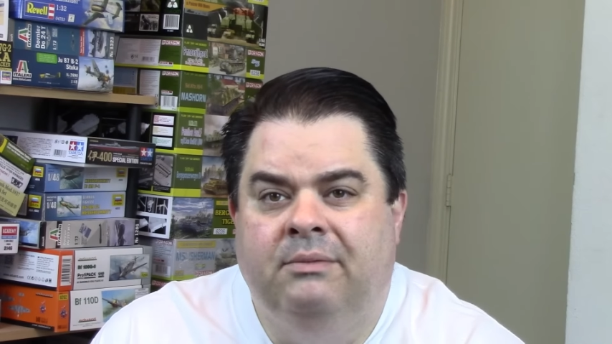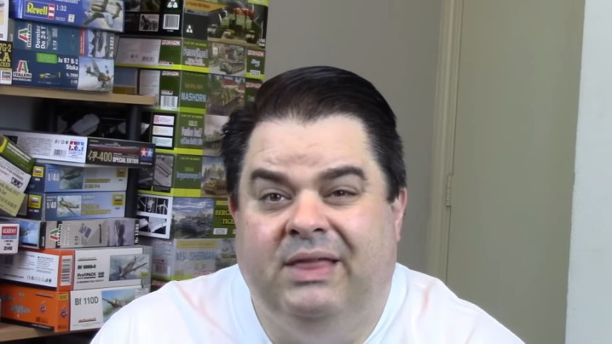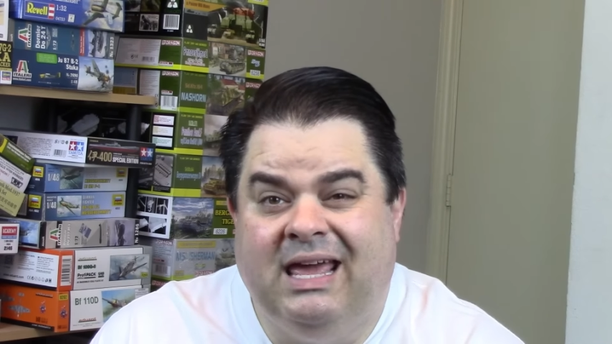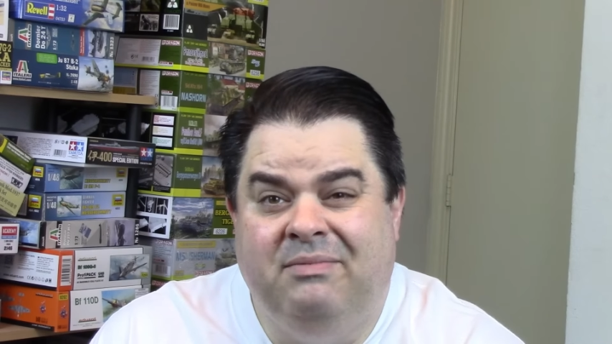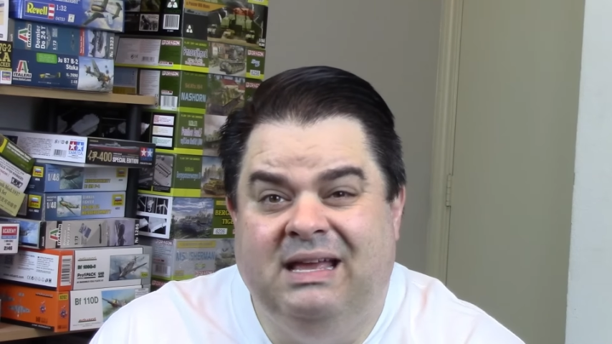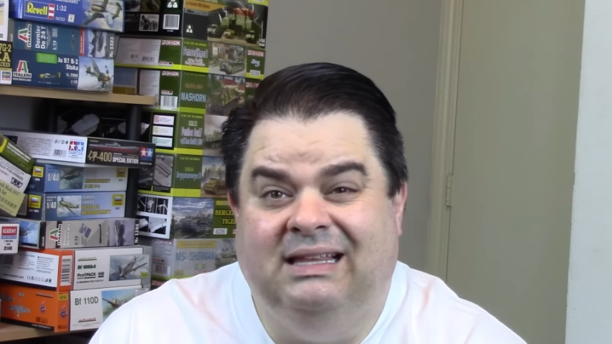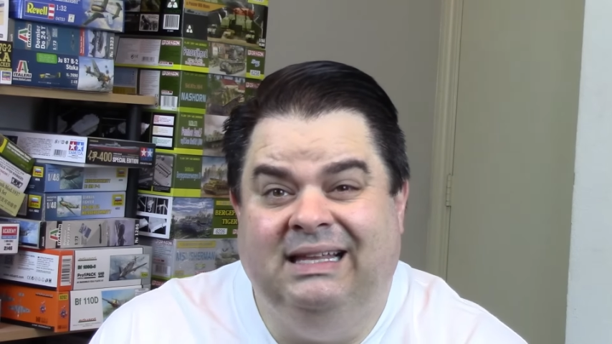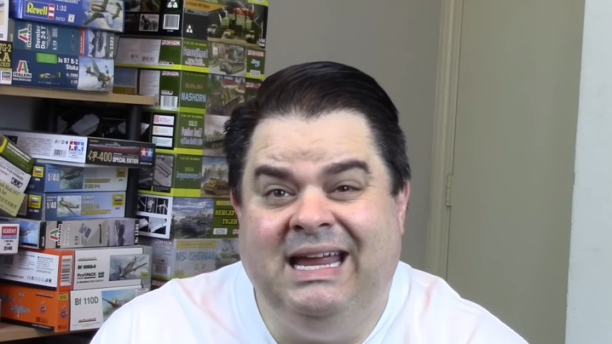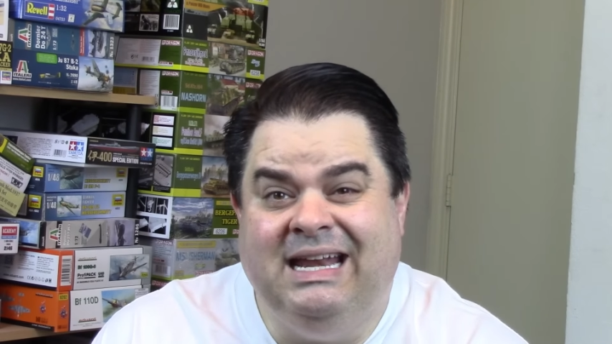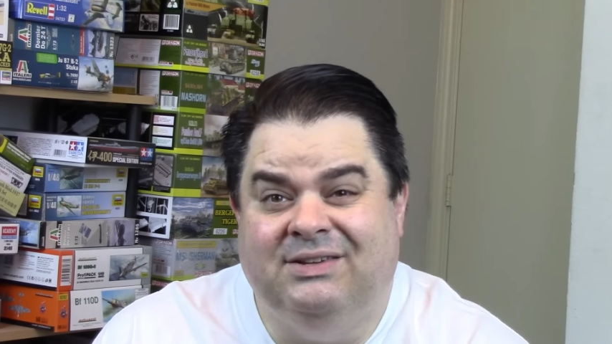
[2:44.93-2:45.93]
But they gotta be
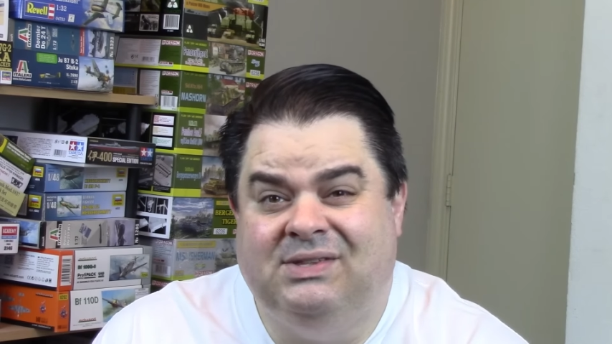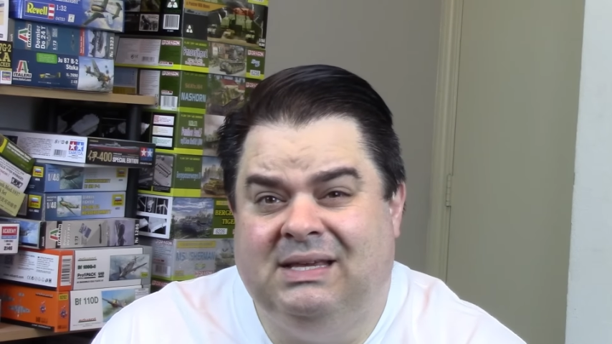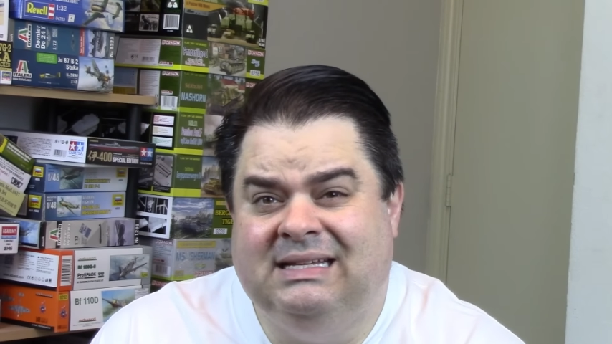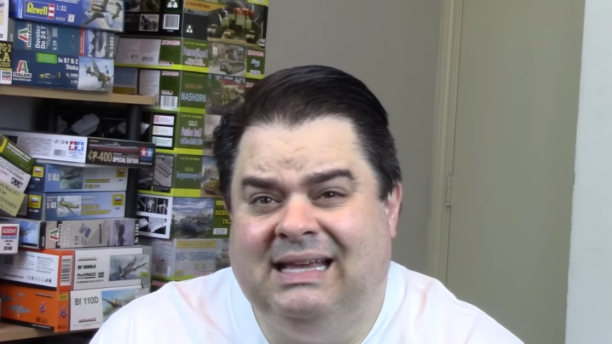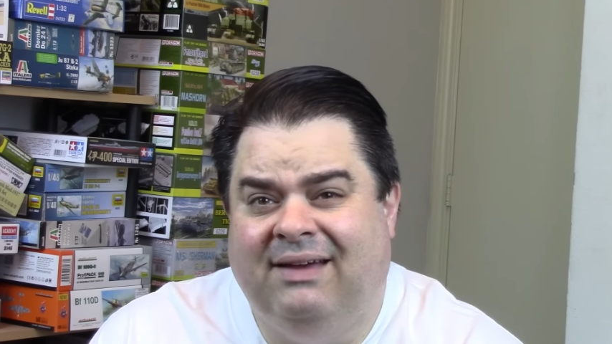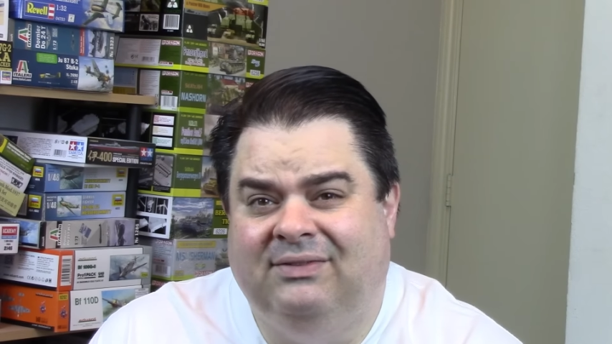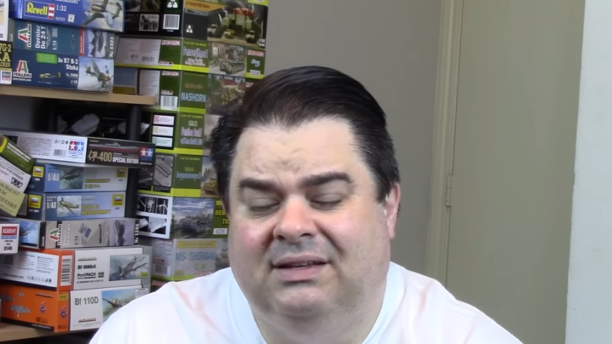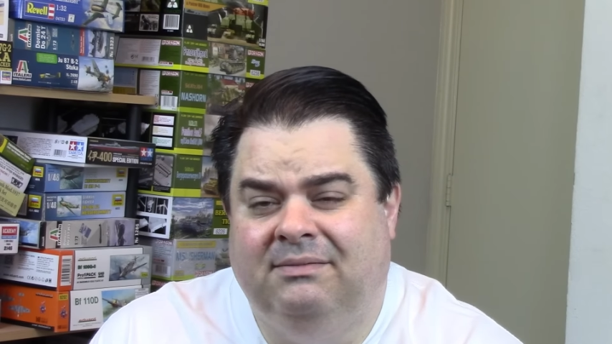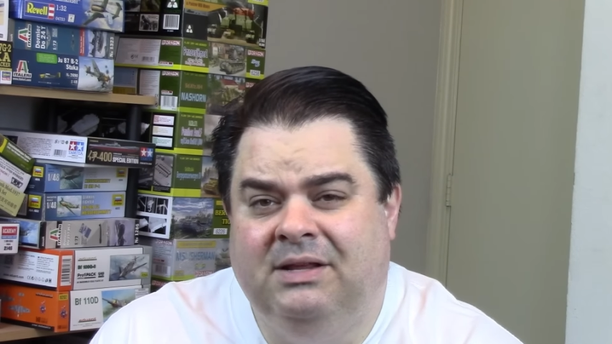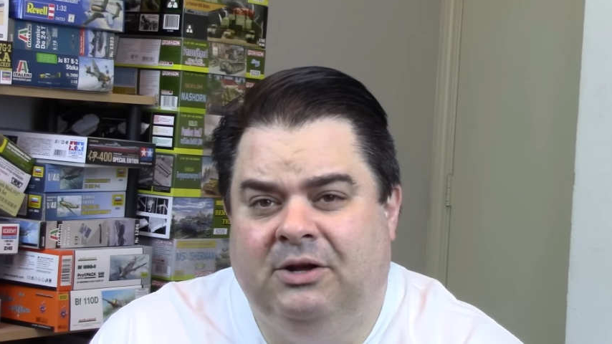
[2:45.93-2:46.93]
clean because things have to,